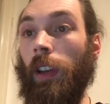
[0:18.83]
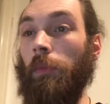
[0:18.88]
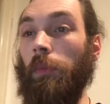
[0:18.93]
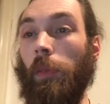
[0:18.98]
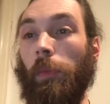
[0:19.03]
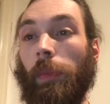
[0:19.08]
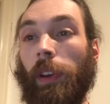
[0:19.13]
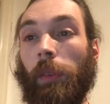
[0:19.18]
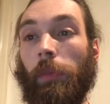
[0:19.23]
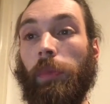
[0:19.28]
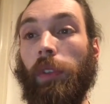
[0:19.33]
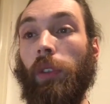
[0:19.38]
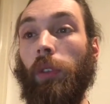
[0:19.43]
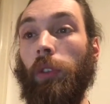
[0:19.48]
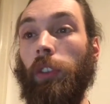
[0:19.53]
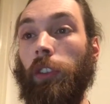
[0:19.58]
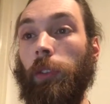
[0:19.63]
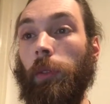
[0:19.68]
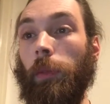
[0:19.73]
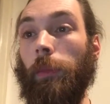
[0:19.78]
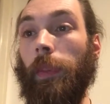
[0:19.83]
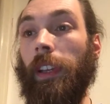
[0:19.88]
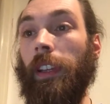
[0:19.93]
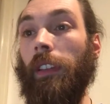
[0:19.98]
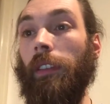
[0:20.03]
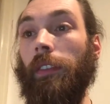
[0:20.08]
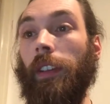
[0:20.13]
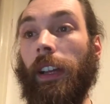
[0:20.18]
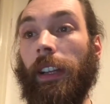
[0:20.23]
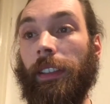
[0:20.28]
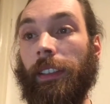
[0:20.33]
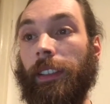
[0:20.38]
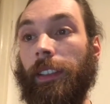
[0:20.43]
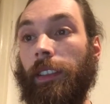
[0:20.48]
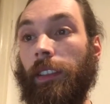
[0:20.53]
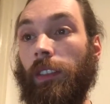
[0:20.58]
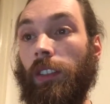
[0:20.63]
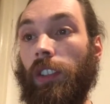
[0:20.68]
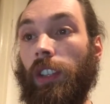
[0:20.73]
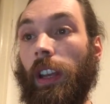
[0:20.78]
But my bones were made of ants
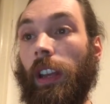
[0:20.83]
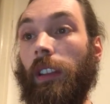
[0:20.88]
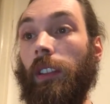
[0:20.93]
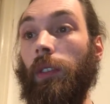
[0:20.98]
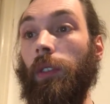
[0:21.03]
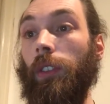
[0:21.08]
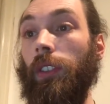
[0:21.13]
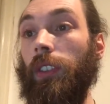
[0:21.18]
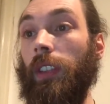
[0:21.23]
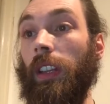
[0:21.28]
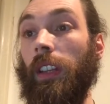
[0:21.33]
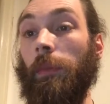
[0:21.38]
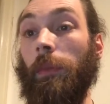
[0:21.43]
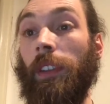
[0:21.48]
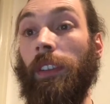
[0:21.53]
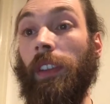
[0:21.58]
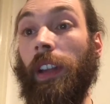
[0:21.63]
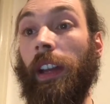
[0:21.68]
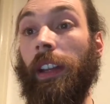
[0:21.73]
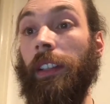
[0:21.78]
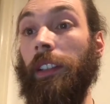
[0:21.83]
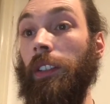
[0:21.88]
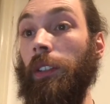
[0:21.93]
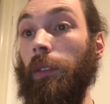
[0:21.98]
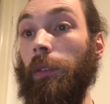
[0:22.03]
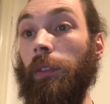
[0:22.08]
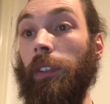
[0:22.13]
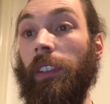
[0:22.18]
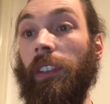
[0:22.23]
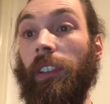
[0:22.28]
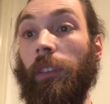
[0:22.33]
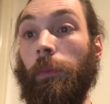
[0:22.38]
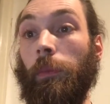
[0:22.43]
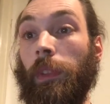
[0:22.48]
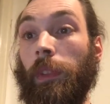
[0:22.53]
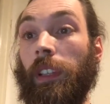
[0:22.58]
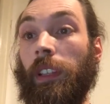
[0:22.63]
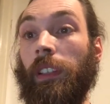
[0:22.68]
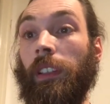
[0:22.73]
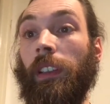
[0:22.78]
and shadows came at night to visit
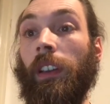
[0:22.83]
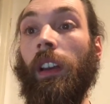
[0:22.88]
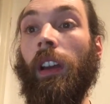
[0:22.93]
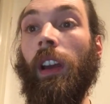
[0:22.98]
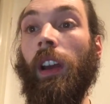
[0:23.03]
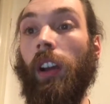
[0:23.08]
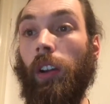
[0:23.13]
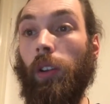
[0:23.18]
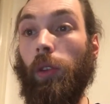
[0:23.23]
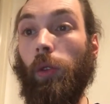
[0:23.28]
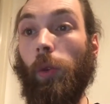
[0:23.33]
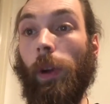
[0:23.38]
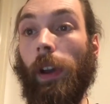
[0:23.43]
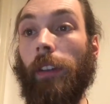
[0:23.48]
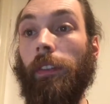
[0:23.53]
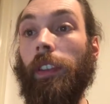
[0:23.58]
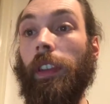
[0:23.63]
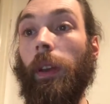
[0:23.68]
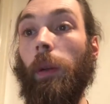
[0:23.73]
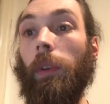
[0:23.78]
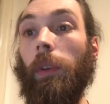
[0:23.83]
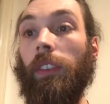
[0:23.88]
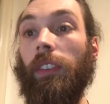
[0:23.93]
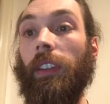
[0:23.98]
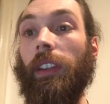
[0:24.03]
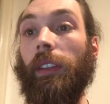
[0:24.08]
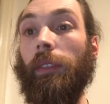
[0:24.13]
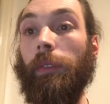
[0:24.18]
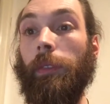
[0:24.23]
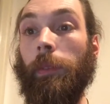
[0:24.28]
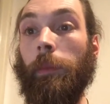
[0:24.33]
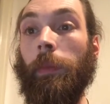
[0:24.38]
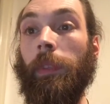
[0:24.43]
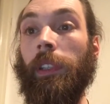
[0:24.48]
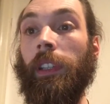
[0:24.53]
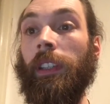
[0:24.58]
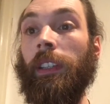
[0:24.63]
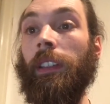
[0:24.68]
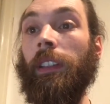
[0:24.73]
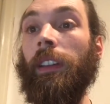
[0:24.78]
me, or whoever there was left of
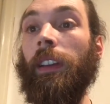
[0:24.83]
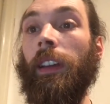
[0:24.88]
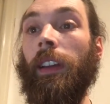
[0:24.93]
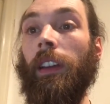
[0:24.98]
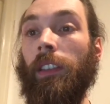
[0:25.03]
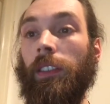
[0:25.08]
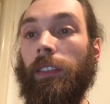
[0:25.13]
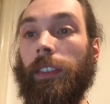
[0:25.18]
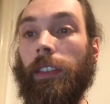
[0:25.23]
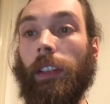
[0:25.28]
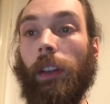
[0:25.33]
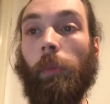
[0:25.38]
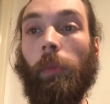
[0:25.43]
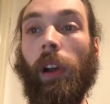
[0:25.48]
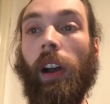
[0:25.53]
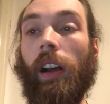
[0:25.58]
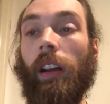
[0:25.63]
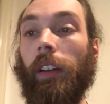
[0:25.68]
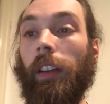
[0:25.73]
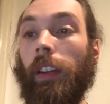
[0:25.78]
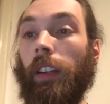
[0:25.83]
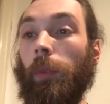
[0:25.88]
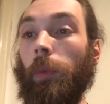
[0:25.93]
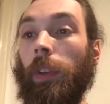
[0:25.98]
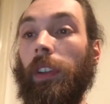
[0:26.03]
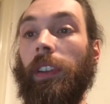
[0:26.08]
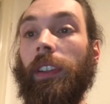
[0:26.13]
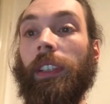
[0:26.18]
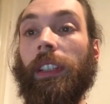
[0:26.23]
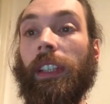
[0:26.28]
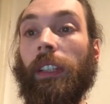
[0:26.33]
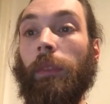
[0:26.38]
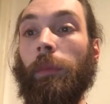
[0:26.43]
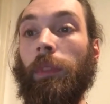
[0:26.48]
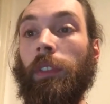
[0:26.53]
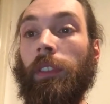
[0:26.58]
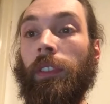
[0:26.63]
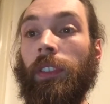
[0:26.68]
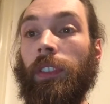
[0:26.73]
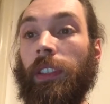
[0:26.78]
me. So I bargained with the
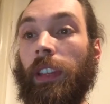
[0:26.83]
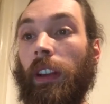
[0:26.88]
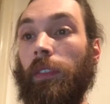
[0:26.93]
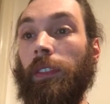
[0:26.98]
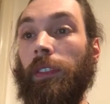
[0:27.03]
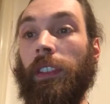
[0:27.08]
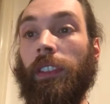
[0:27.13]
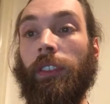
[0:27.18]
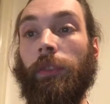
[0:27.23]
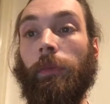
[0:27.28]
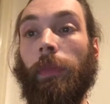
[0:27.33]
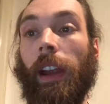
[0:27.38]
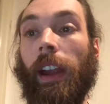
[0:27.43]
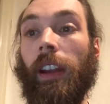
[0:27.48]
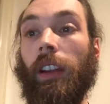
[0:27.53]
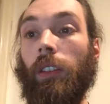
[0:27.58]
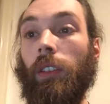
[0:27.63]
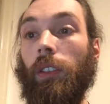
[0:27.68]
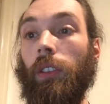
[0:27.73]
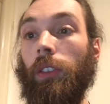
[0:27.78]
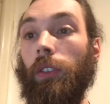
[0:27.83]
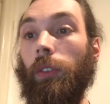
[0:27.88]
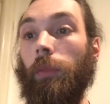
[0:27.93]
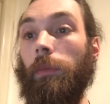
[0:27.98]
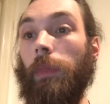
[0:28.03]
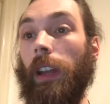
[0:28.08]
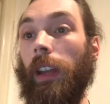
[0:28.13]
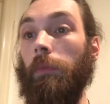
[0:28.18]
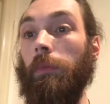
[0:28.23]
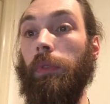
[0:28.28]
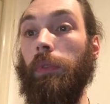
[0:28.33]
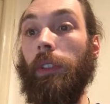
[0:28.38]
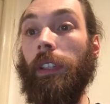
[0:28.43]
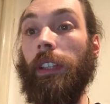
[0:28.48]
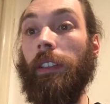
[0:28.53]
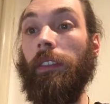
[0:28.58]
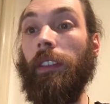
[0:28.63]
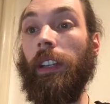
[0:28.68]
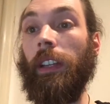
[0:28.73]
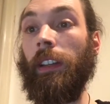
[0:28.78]
demons, delved in spirals of black
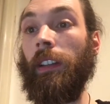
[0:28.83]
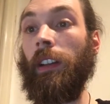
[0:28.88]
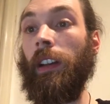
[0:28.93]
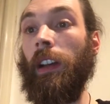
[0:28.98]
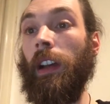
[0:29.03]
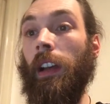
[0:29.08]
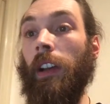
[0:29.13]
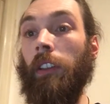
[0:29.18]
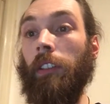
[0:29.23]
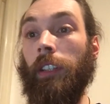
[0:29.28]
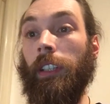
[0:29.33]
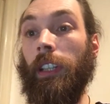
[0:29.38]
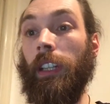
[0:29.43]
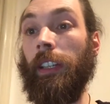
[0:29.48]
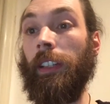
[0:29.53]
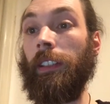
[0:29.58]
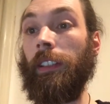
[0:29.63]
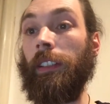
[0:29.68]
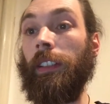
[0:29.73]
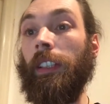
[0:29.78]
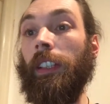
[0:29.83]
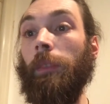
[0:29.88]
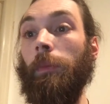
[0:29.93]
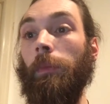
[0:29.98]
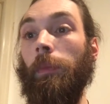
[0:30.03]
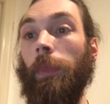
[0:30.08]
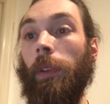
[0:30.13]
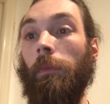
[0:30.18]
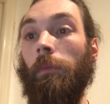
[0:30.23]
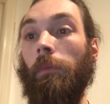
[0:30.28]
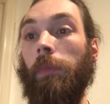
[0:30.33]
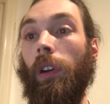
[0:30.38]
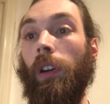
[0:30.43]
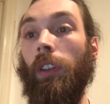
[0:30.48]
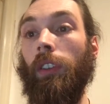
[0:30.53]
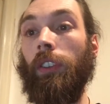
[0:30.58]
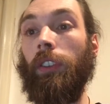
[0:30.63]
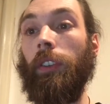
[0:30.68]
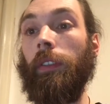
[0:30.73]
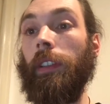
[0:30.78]
breathing, reeling deep in
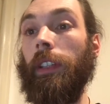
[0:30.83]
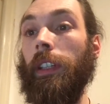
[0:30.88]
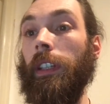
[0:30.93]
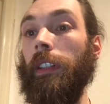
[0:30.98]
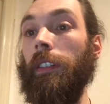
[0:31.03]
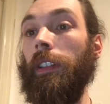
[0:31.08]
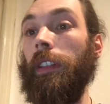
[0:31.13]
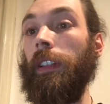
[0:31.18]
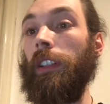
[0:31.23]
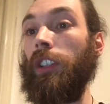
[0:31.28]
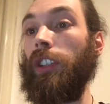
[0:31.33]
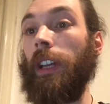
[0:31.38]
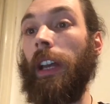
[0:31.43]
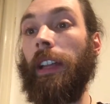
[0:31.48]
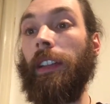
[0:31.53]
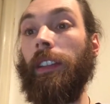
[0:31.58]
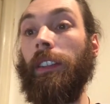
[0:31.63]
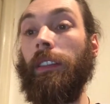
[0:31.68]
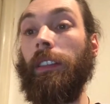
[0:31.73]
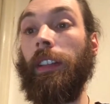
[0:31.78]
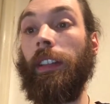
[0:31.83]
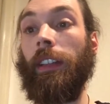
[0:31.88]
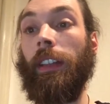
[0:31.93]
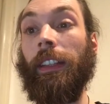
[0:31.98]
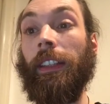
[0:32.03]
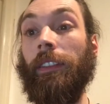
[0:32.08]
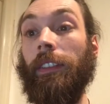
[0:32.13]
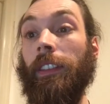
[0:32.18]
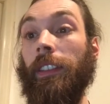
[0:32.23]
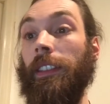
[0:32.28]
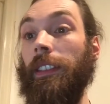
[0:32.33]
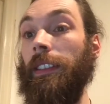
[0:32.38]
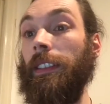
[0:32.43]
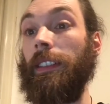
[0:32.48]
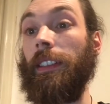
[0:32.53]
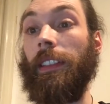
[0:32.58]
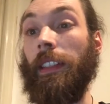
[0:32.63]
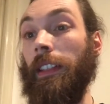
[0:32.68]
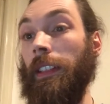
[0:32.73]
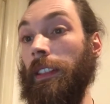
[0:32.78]
ponds of eerie, shattering livid
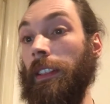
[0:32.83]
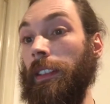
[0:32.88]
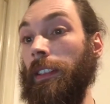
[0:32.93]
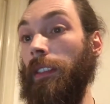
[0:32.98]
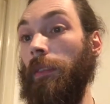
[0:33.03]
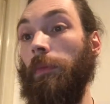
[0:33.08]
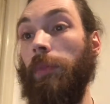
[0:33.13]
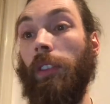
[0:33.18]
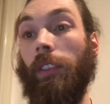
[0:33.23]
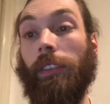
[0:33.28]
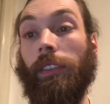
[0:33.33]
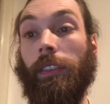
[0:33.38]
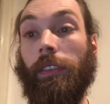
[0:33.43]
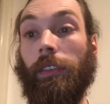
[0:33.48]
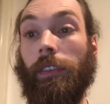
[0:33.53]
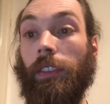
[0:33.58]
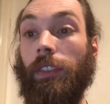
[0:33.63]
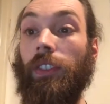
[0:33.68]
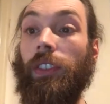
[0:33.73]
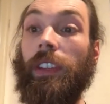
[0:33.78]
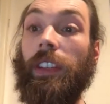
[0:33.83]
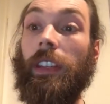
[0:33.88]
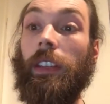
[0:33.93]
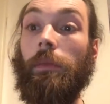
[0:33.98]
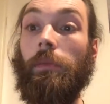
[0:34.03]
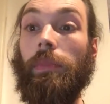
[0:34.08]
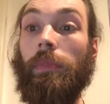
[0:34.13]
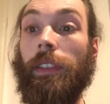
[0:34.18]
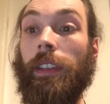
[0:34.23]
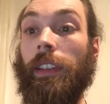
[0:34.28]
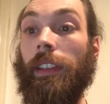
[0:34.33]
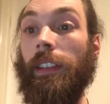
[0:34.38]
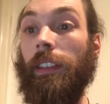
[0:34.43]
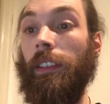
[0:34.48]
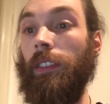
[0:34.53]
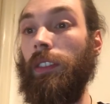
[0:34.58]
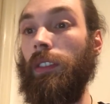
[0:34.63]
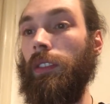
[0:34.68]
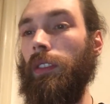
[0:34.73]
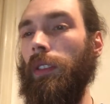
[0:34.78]
scenes upon some sneaky
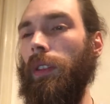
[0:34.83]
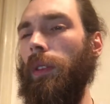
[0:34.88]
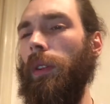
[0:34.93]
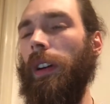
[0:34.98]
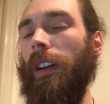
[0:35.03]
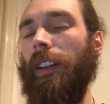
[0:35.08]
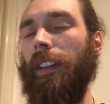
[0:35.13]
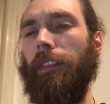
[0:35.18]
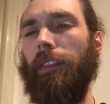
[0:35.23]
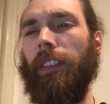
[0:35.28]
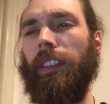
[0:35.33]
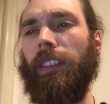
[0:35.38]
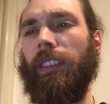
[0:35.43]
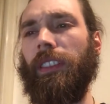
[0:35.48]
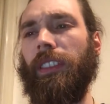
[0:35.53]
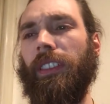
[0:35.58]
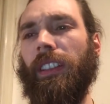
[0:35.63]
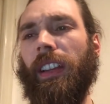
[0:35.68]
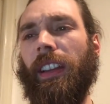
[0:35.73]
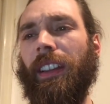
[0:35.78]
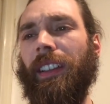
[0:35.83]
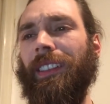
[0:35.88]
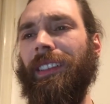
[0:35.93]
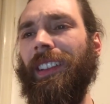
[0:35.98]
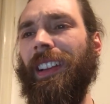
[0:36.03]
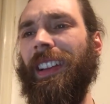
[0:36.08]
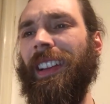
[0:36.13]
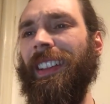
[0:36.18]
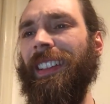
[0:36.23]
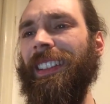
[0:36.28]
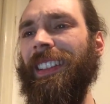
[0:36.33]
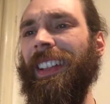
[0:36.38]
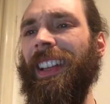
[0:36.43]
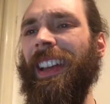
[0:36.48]
beings. You know how it feels like, right?